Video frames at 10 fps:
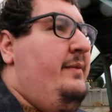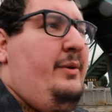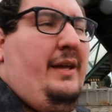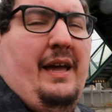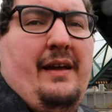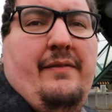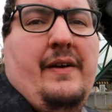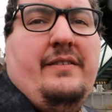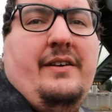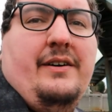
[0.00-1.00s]
But yeah,
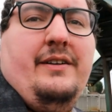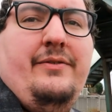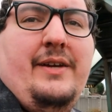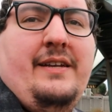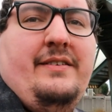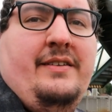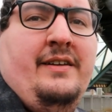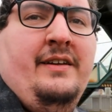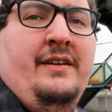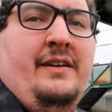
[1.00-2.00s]
that's kind of it.
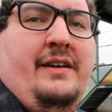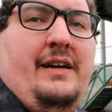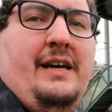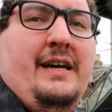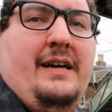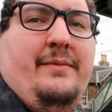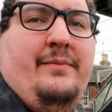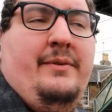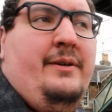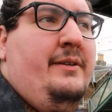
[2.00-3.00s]

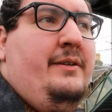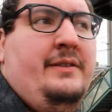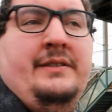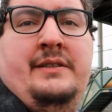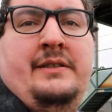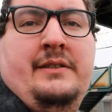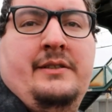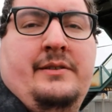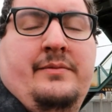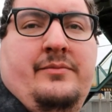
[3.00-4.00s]

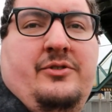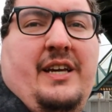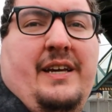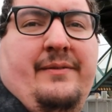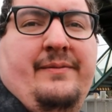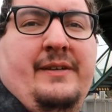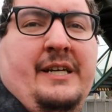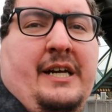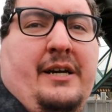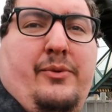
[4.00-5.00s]
So yeah,
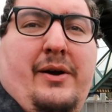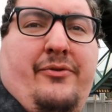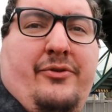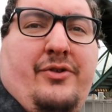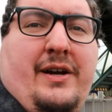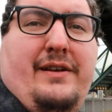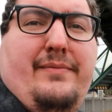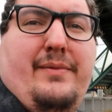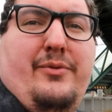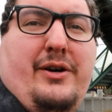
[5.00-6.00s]
wait for the train
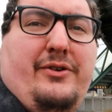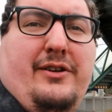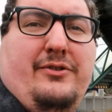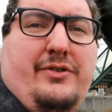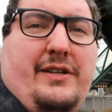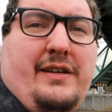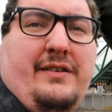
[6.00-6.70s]
and then we'll go to Longniddry.